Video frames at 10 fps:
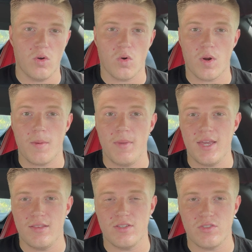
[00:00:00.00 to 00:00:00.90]
or I'm
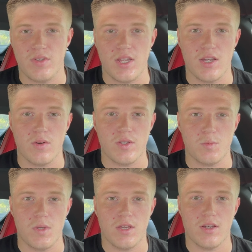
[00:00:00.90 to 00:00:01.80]
making this video, is
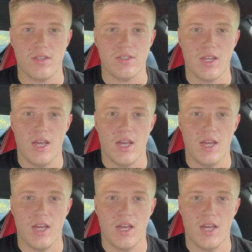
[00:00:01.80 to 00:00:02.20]
because